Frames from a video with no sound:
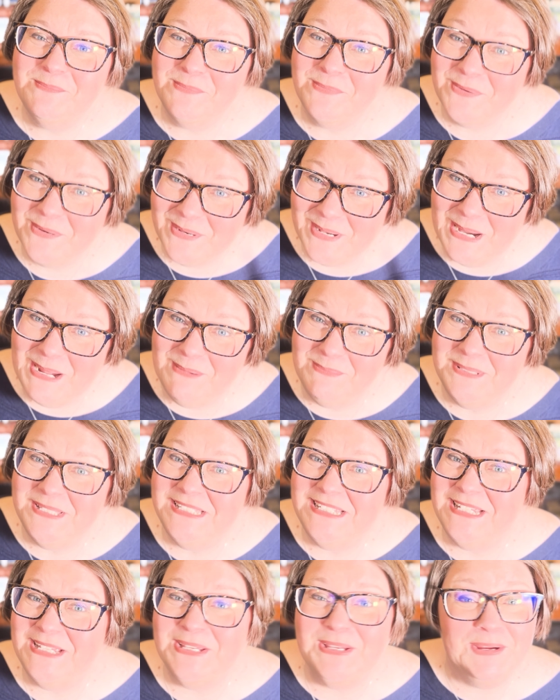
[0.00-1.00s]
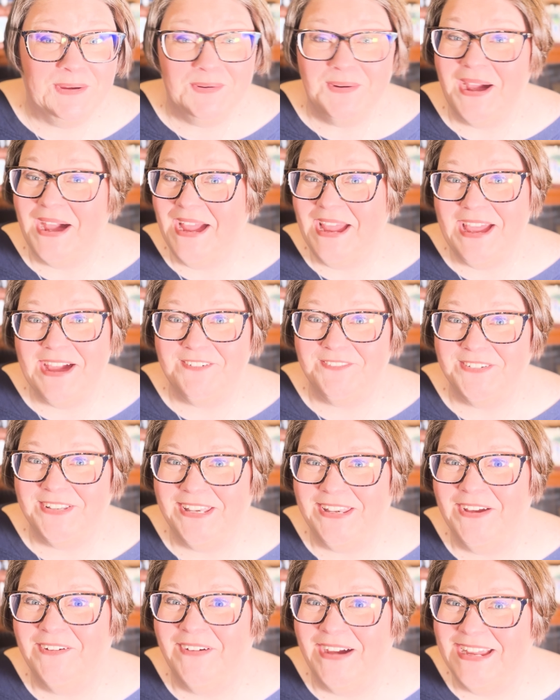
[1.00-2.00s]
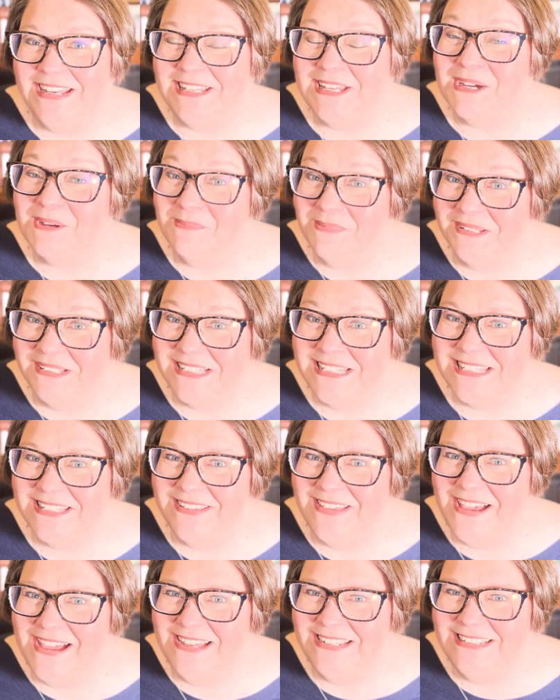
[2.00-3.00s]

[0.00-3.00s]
props to you. I have no idea, but it's a lot.